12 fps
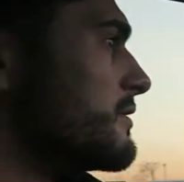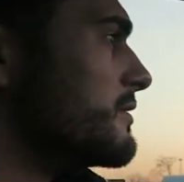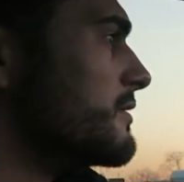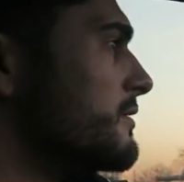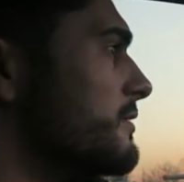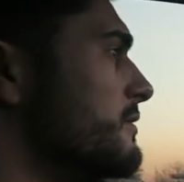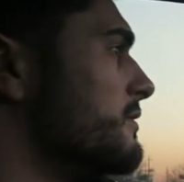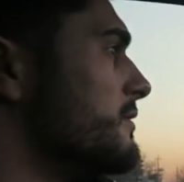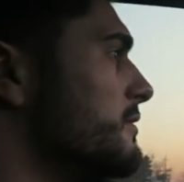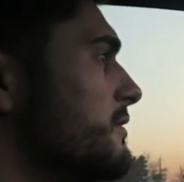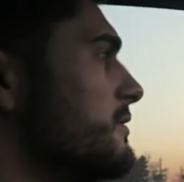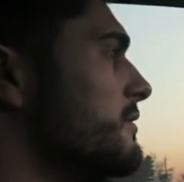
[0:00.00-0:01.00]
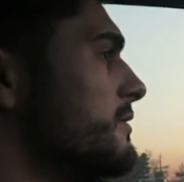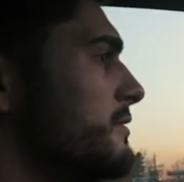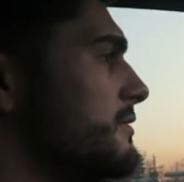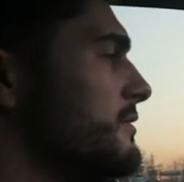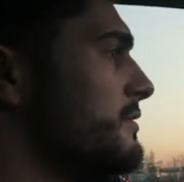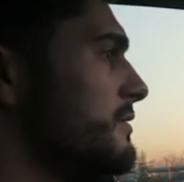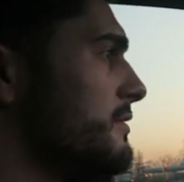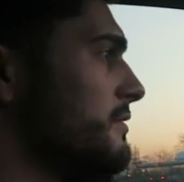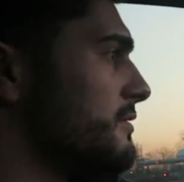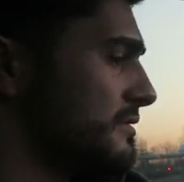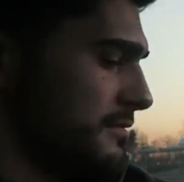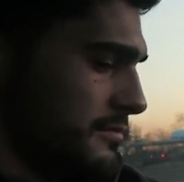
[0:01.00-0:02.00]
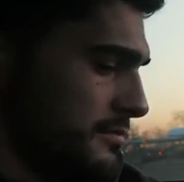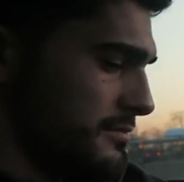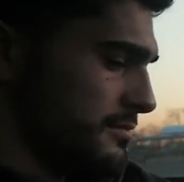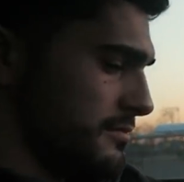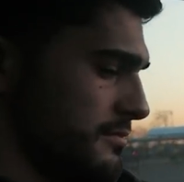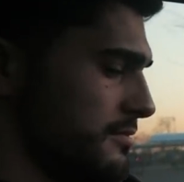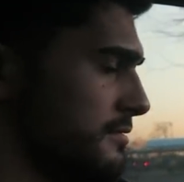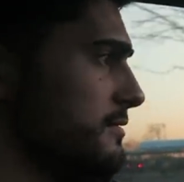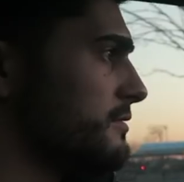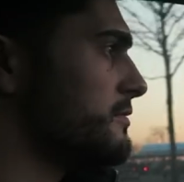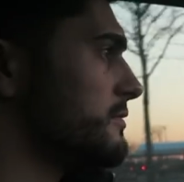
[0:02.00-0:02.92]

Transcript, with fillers: All right, put it in neutral. So you can brake and just write it out. Yep,